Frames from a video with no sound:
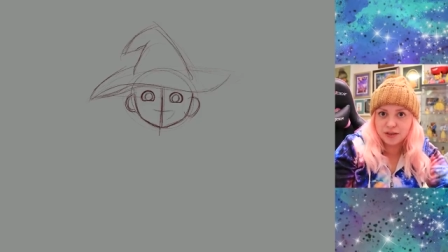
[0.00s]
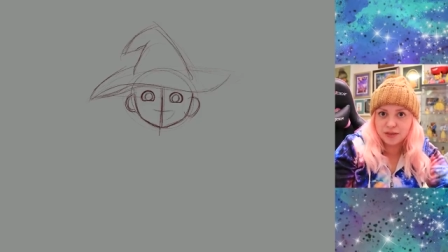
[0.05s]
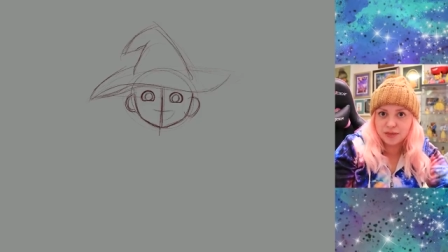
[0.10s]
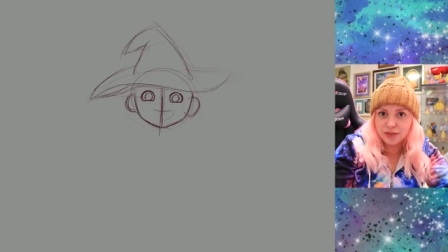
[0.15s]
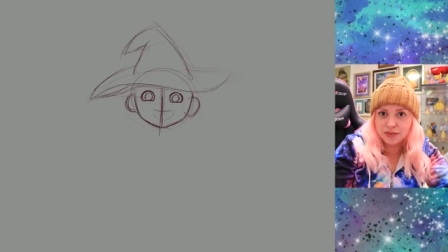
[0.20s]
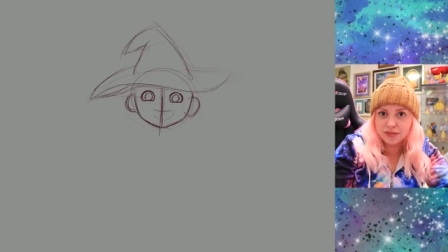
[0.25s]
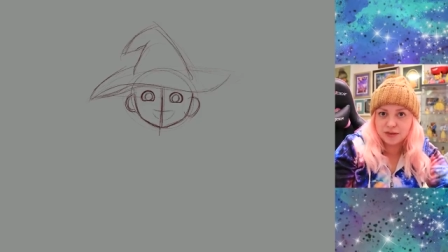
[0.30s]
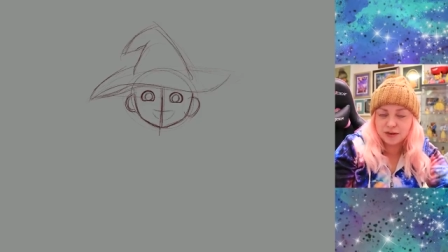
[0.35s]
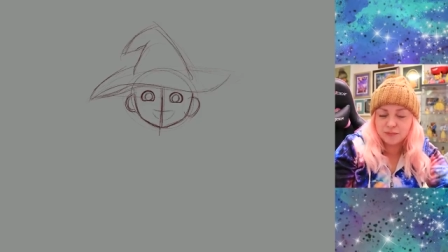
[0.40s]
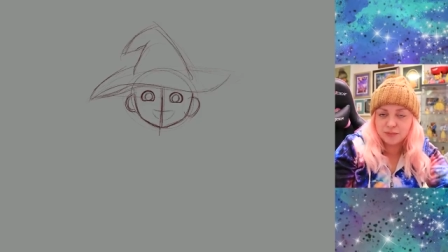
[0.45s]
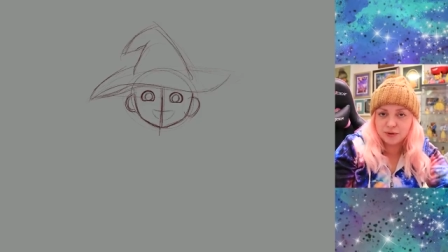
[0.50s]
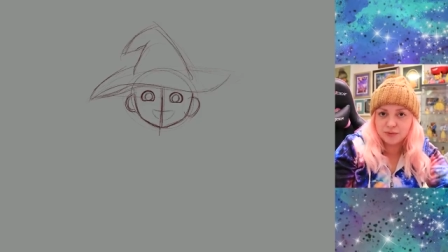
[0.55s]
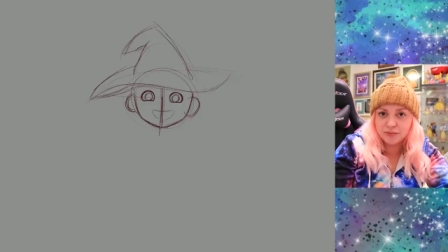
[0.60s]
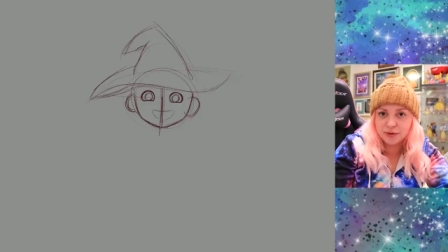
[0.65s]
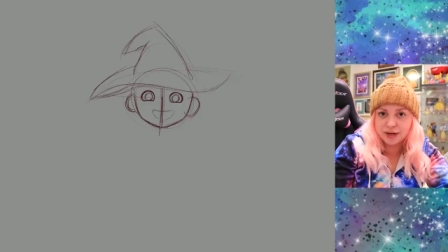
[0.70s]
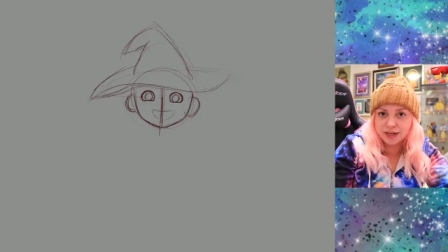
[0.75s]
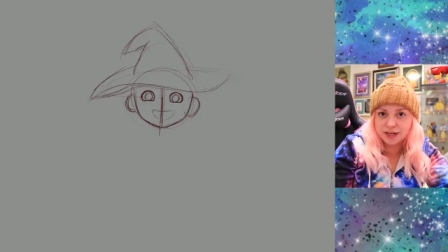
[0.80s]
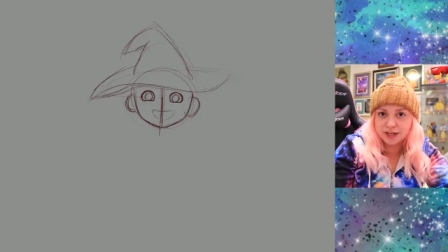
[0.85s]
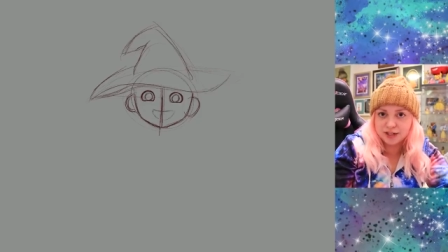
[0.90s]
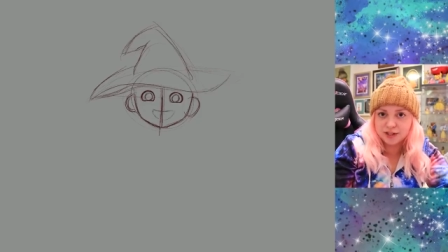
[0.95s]
that they'd be
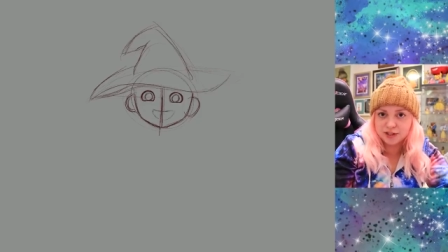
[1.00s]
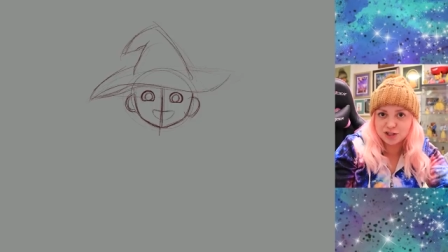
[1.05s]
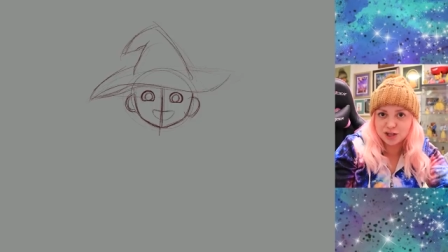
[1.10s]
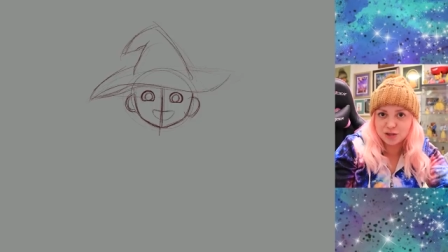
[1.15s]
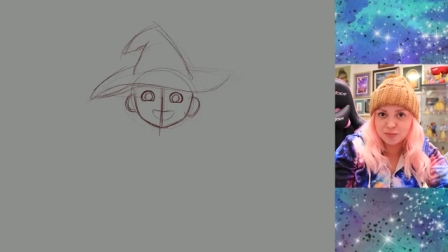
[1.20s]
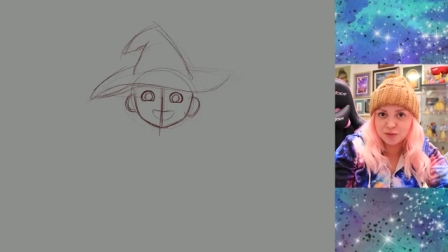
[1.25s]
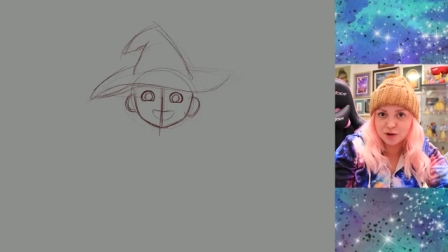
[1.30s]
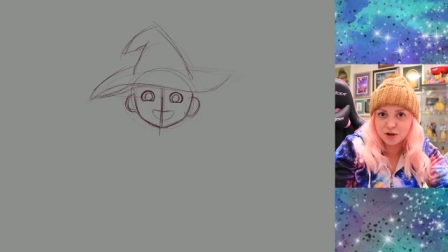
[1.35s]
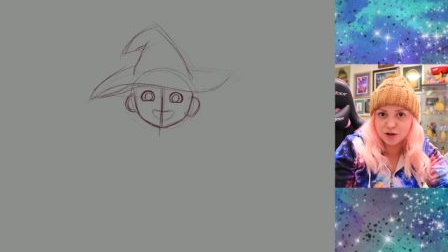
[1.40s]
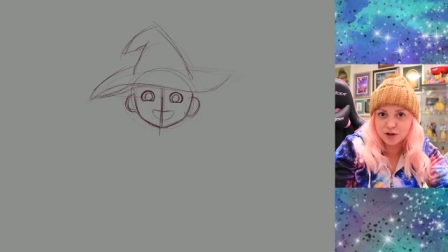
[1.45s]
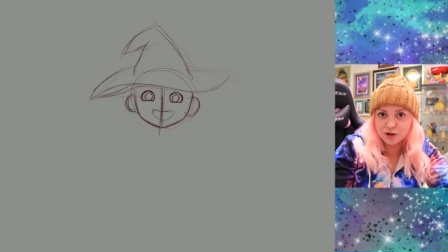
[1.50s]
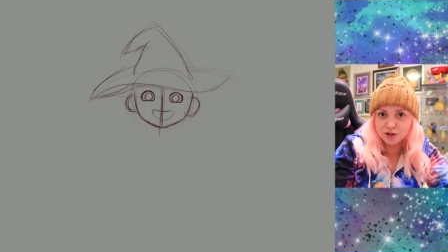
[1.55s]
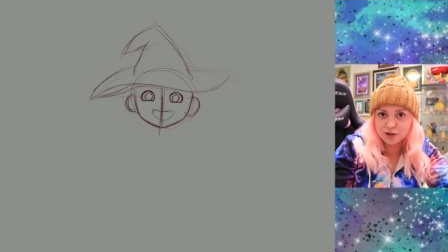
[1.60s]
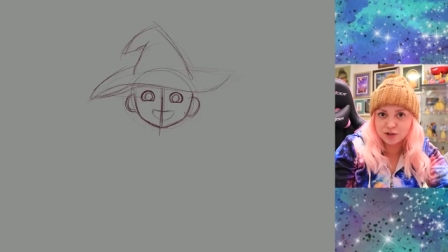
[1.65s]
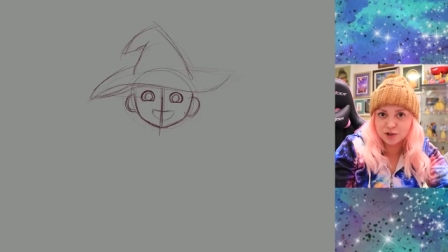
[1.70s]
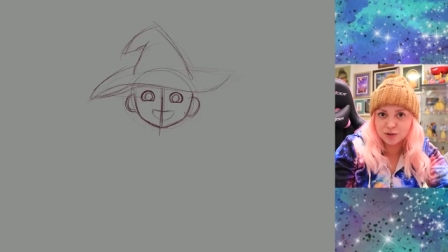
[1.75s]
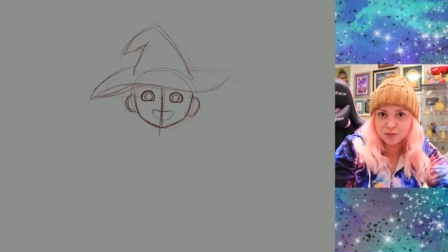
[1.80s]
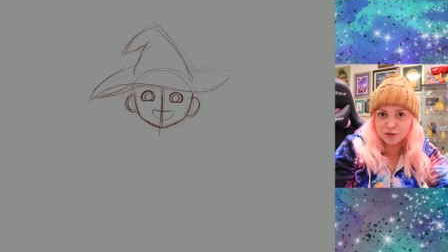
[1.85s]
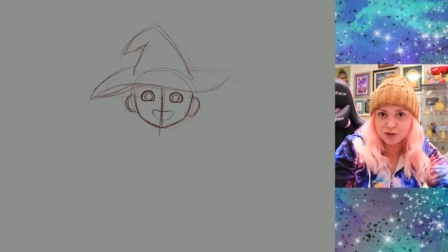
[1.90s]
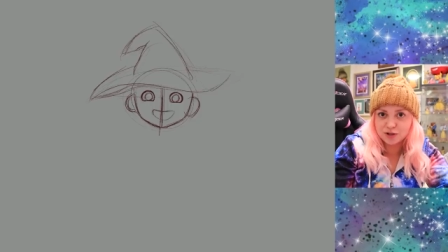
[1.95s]
ready to ship on
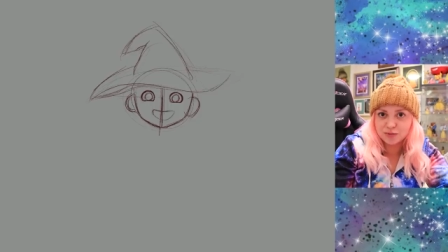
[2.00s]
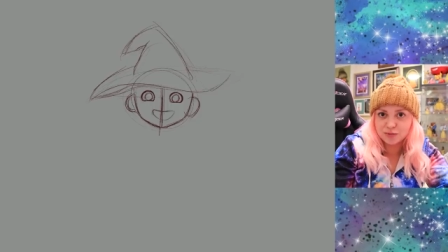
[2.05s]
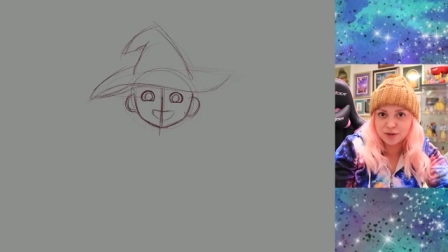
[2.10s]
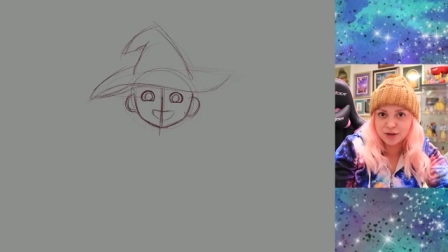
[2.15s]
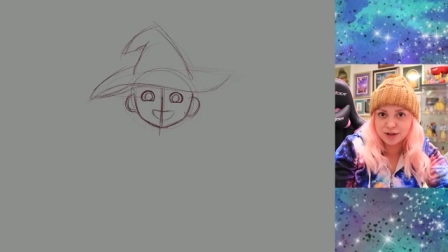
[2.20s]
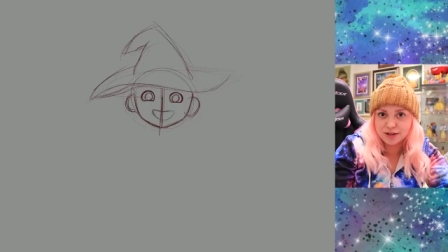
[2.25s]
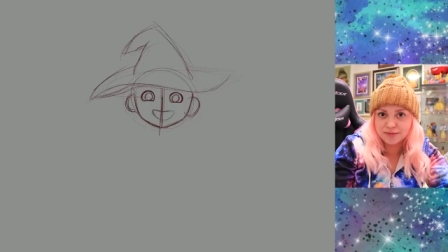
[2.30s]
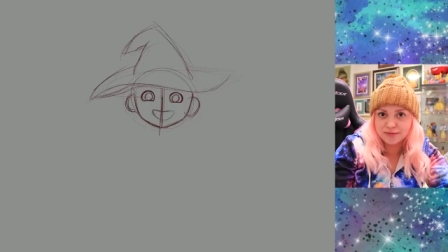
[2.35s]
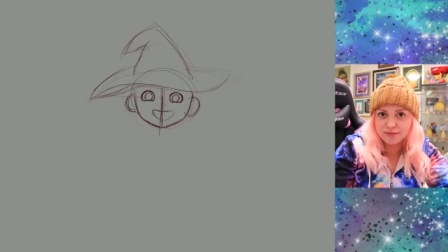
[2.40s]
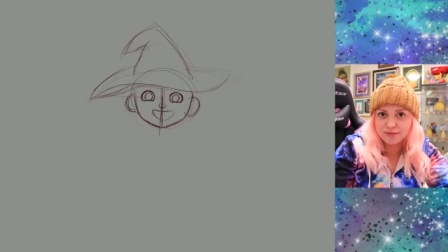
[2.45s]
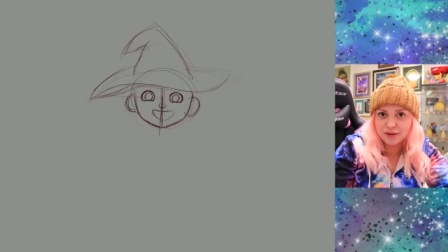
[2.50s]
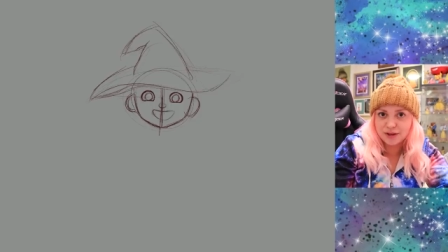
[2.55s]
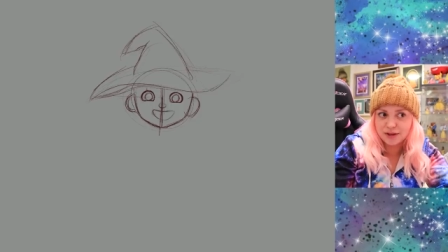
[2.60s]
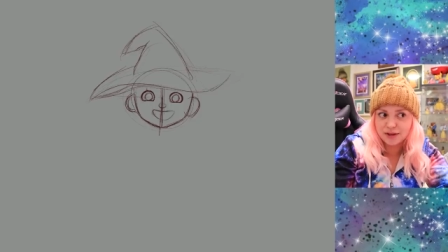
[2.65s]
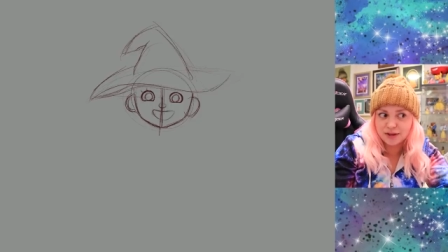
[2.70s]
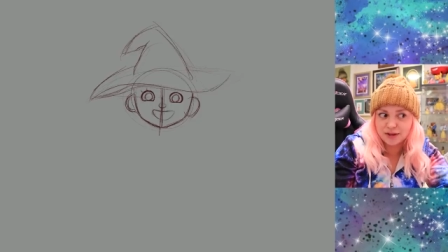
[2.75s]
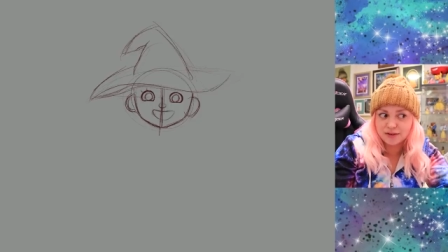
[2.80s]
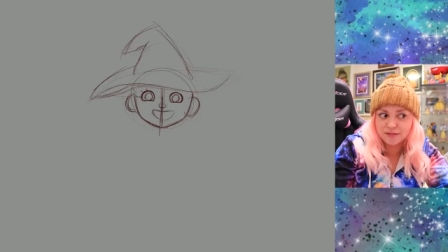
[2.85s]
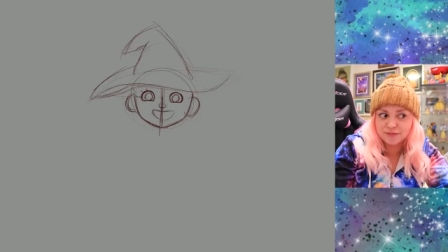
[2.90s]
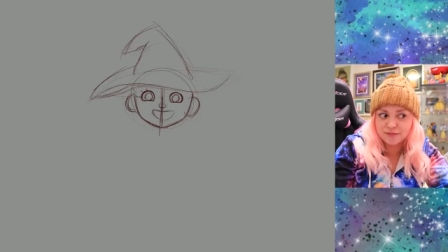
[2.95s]
October
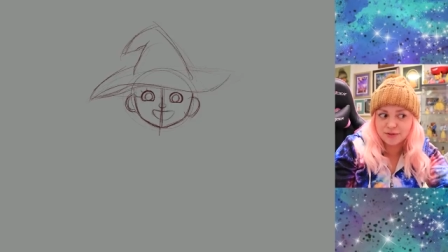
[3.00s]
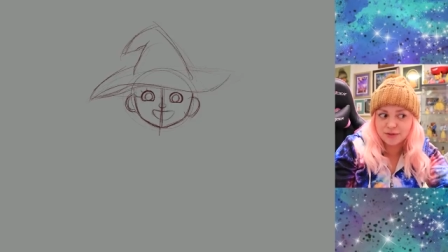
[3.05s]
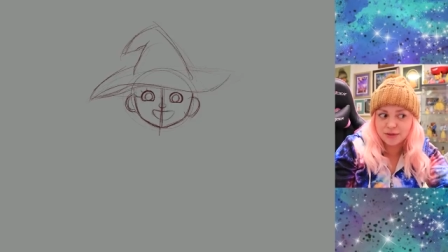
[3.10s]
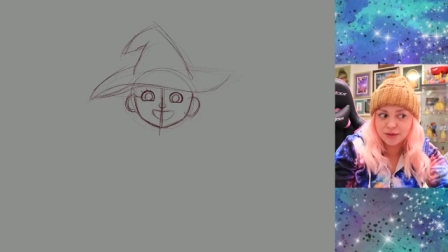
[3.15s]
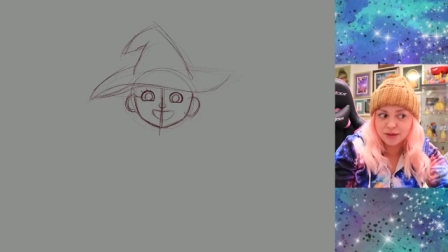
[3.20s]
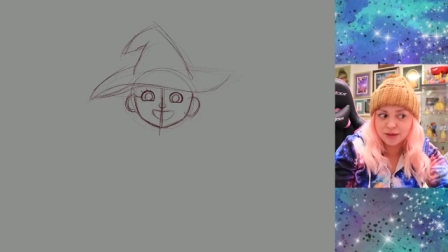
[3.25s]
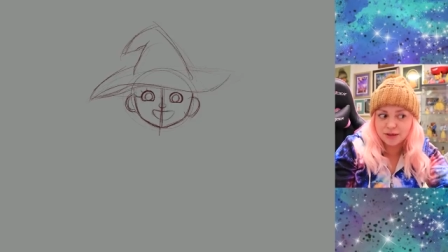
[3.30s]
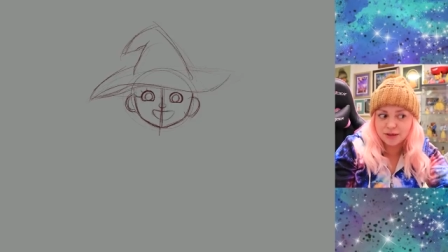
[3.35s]
25th.